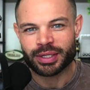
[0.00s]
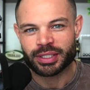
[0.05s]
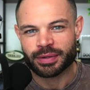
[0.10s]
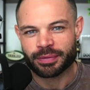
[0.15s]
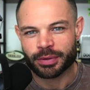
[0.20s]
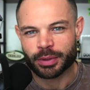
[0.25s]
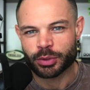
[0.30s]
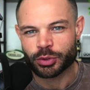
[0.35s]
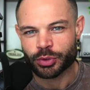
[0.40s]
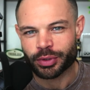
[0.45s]
if
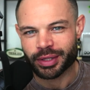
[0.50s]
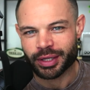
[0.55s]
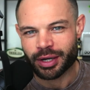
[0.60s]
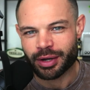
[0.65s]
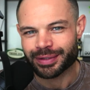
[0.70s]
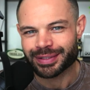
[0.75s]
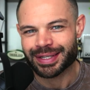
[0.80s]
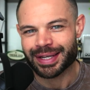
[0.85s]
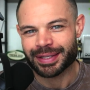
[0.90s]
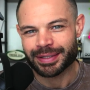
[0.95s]
you enjoy the
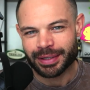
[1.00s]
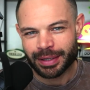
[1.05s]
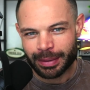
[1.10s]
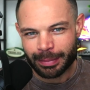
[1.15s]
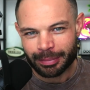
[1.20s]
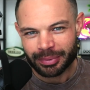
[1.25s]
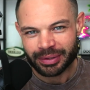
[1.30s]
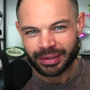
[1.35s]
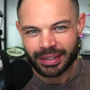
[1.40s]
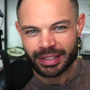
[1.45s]
content,
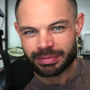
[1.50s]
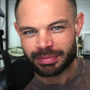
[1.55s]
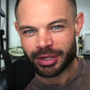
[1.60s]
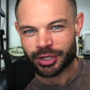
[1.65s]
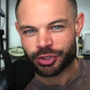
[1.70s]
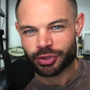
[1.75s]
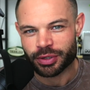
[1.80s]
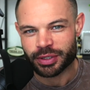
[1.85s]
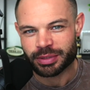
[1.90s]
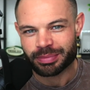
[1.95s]
please make
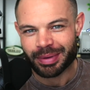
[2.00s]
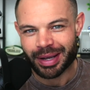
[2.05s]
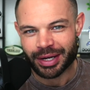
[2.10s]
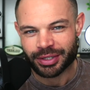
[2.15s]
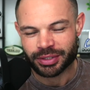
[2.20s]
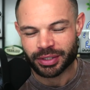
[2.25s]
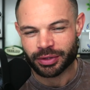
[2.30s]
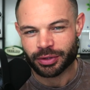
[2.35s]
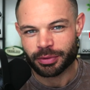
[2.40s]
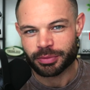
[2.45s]
sure to smash
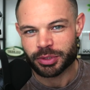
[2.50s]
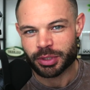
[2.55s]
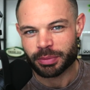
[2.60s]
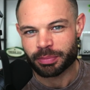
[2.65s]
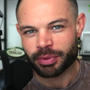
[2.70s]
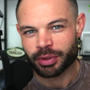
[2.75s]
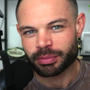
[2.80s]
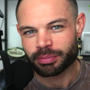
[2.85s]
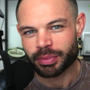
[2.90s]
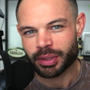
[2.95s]
that thumbs up
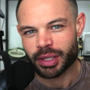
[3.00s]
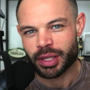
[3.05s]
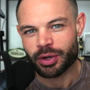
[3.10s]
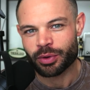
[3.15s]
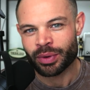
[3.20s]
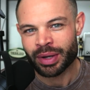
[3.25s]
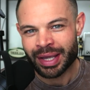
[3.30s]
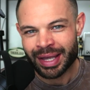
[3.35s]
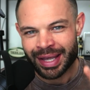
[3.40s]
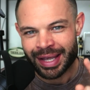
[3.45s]
button below,
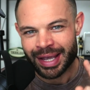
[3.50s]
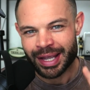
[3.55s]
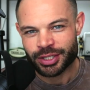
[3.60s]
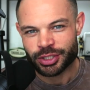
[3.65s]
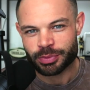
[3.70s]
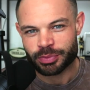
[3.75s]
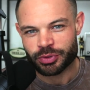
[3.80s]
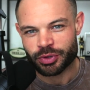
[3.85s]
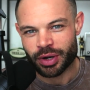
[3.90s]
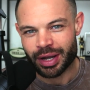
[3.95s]
hit
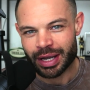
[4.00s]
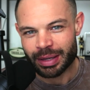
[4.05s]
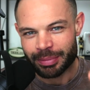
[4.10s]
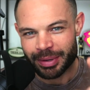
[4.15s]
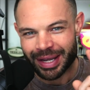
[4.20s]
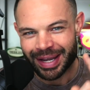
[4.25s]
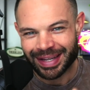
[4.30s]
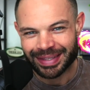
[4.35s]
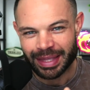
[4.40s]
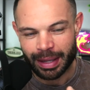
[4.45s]
subscribe,
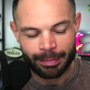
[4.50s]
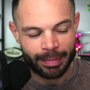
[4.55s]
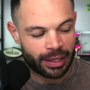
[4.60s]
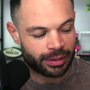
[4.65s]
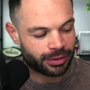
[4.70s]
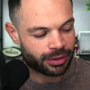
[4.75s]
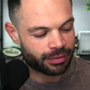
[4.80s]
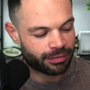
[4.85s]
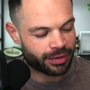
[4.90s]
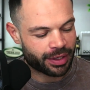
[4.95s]
hit that bell
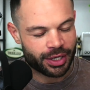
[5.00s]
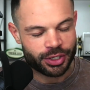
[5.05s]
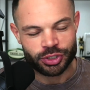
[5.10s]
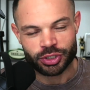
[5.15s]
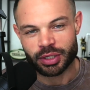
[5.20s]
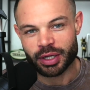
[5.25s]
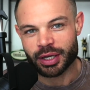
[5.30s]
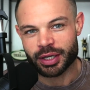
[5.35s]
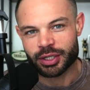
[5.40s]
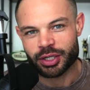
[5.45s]

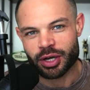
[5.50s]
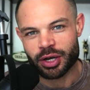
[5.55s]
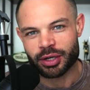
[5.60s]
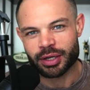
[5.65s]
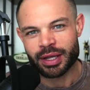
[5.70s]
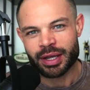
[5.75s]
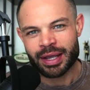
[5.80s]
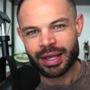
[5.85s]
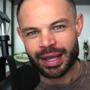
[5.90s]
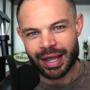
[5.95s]
notification icon,
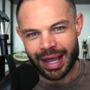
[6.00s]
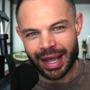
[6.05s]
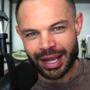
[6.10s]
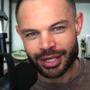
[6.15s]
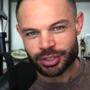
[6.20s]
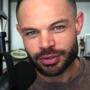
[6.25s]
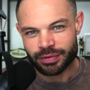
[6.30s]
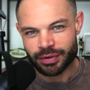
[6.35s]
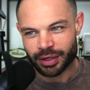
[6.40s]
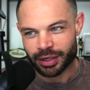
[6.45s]
and
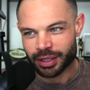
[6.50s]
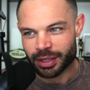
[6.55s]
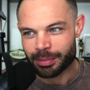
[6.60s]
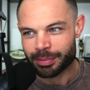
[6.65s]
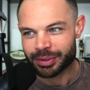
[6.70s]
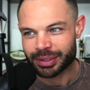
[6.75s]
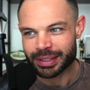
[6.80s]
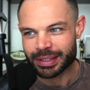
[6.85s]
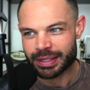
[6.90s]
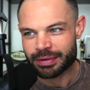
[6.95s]
you've got a
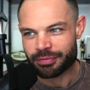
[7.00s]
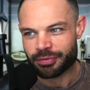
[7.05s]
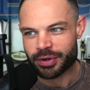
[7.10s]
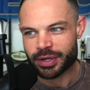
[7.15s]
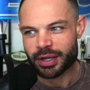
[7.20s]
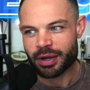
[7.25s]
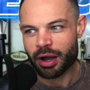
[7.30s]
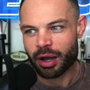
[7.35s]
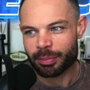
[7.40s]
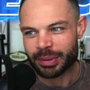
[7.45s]
completely free
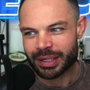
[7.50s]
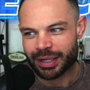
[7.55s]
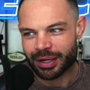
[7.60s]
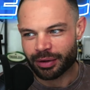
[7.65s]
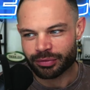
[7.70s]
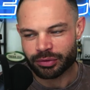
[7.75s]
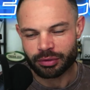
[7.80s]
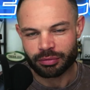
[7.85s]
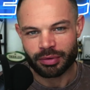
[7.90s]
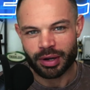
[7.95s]
copy
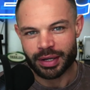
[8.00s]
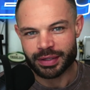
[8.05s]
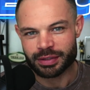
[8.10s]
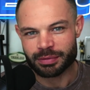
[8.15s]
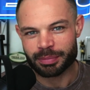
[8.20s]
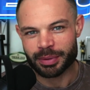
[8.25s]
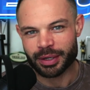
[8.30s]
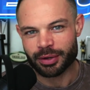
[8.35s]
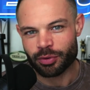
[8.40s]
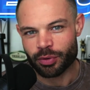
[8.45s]
of The Rise of
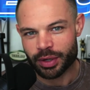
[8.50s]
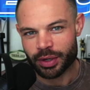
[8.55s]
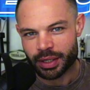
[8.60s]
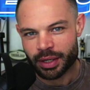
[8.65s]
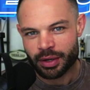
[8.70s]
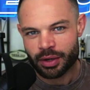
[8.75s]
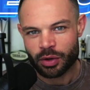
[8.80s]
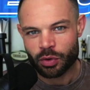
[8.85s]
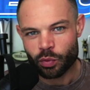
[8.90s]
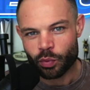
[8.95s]
Bitcoin
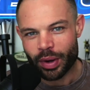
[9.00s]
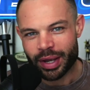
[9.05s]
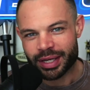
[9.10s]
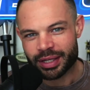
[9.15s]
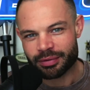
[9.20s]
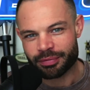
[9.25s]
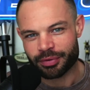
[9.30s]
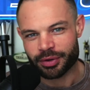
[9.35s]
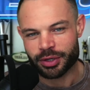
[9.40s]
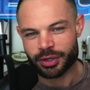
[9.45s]

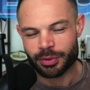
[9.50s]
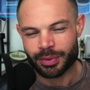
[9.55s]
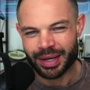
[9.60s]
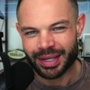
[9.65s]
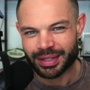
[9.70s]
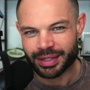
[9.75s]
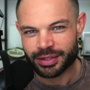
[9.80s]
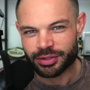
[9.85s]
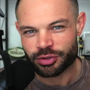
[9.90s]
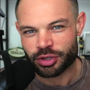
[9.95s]
waiting for you in
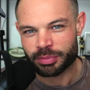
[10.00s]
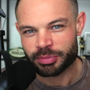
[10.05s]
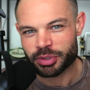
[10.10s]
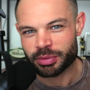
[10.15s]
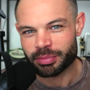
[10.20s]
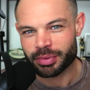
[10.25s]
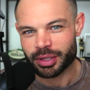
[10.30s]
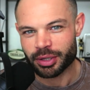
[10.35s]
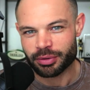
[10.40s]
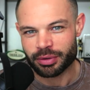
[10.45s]
the description
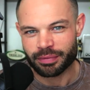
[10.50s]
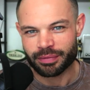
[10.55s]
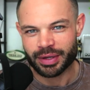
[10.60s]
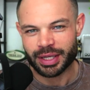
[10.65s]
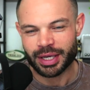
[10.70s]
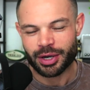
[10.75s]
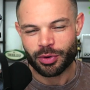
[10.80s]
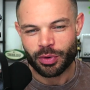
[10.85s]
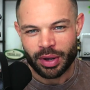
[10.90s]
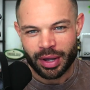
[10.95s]
below the
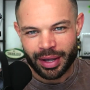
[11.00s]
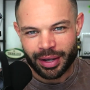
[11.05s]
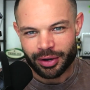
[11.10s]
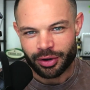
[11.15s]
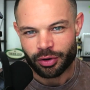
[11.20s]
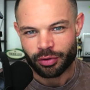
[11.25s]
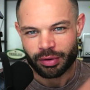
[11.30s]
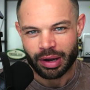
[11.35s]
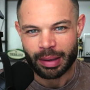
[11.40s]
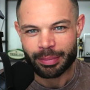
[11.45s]
video.
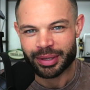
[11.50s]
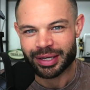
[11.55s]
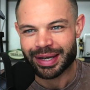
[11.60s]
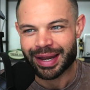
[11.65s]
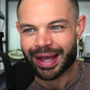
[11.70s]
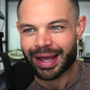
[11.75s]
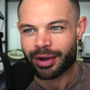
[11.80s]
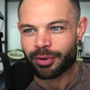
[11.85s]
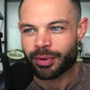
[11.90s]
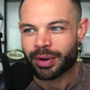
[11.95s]
Grab it
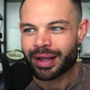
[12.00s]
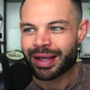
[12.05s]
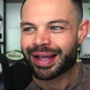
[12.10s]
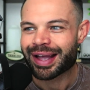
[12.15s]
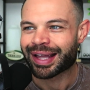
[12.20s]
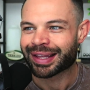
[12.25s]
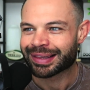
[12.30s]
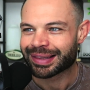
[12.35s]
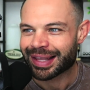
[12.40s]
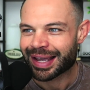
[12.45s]
now,
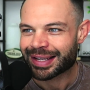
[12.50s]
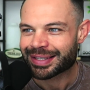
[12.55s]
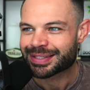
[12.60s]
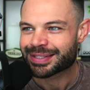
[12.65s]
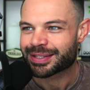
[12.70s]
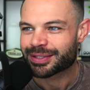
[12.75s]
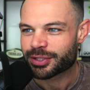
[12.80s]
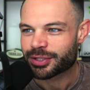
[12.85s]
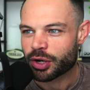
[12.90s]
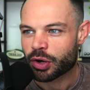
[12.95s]
and
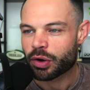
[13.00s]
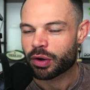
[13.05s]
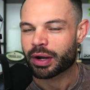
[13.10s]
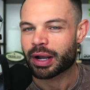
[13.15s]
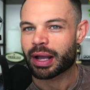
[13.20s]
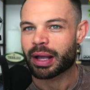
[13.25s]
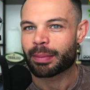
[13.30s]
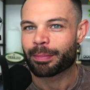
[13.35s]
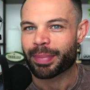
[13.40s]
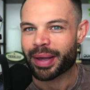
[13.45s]
let's talk
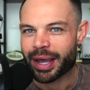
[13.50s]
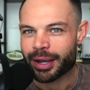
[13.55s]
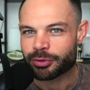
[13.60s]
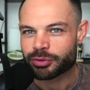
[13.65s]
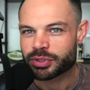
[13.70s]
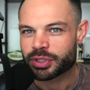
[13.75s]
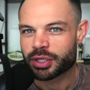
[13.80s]
about